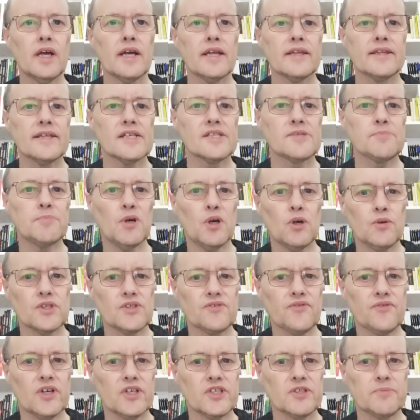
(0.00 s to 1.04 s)
This book was
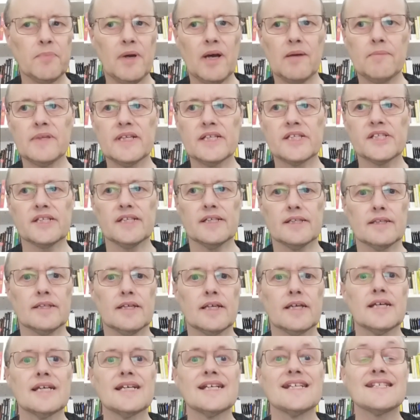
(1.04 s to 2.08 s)
first published in
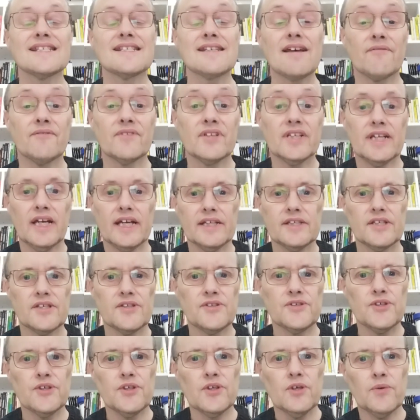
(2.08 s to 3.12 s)

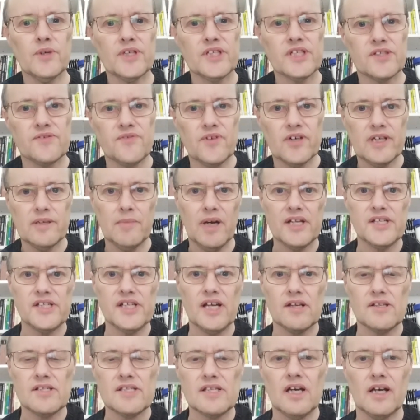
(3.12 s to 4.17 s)
1782, which is very much
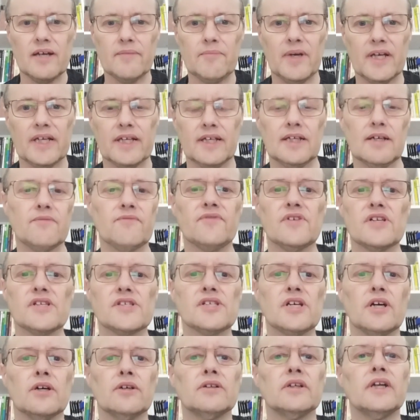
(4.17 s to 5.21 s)
outside my comfort
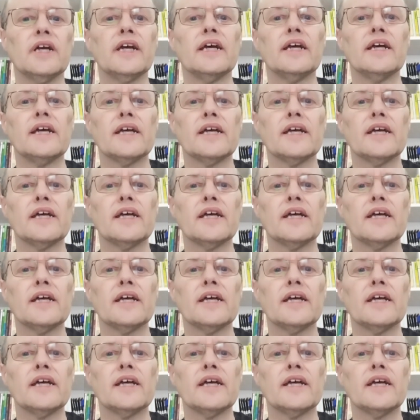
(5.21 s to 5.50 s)
zone.